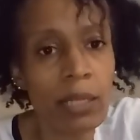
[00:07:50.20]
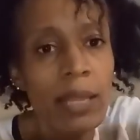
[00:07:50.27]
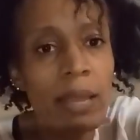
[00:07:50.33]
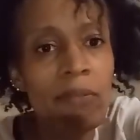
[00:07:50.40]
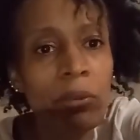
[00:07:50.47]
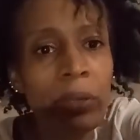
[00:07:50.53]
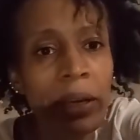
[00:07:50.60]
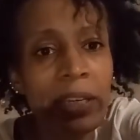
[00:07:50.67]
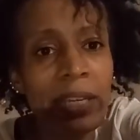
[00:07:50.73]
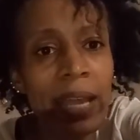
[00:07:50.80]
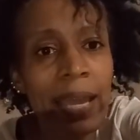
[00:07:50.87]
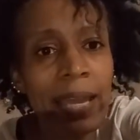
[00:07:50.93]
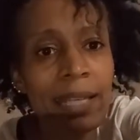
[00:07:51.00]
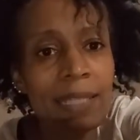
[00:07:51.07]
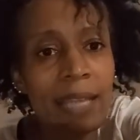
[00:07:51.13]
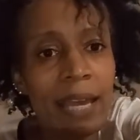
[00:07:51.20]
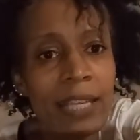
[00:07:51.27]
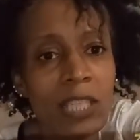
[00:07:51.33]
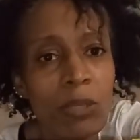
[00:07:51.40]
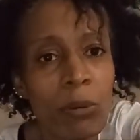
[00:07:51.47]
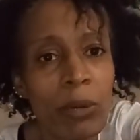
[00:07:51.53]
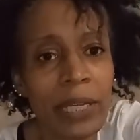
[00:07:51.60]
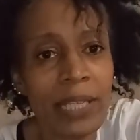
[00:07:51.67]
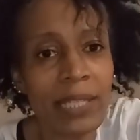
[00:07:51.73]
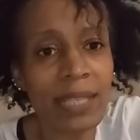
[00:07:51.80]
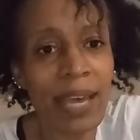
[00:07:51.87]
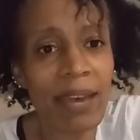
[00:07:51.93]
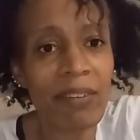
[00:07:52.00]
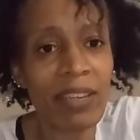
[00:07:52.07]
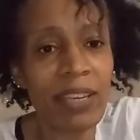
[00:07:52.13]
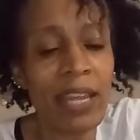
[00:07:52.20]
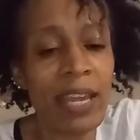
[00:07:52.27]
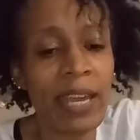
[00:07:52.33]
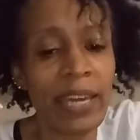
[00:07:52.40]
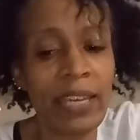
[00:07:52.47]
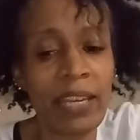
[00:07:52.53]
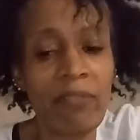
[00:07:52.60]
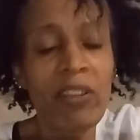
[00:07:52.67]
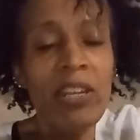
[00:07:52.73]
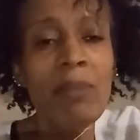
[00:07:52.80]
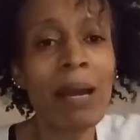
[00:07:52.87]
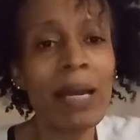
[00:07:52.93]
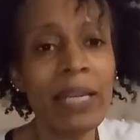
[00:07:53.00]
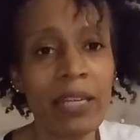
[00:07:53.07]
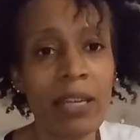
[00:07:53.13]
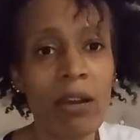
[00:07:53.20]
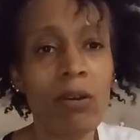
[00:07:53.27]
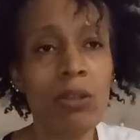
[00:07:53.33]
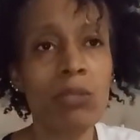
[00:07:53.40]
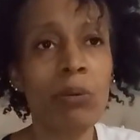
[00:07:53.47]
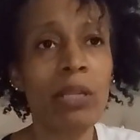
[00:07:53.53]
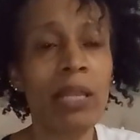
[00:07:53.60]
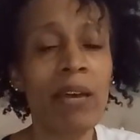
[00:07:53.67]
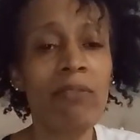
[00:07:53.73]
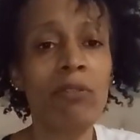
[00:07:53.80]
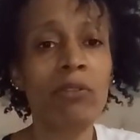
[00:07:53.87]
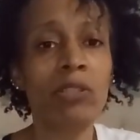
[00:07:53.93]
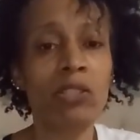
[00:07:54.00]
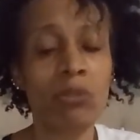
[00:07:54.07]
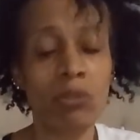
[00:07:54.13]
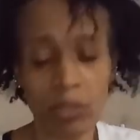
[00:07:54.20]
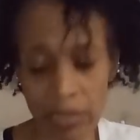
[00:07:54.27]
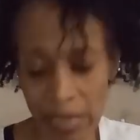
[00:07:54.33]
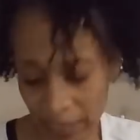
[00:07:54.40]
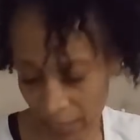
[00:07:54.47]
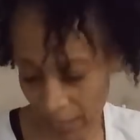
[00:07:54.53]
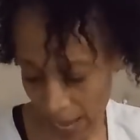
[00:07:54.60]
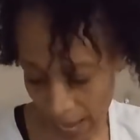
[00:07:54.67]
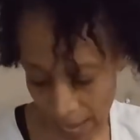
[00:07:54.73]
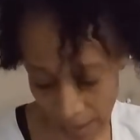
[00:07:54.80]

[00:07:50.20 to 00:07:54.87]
Level 99 size 27. And if anybody knows what Level 99,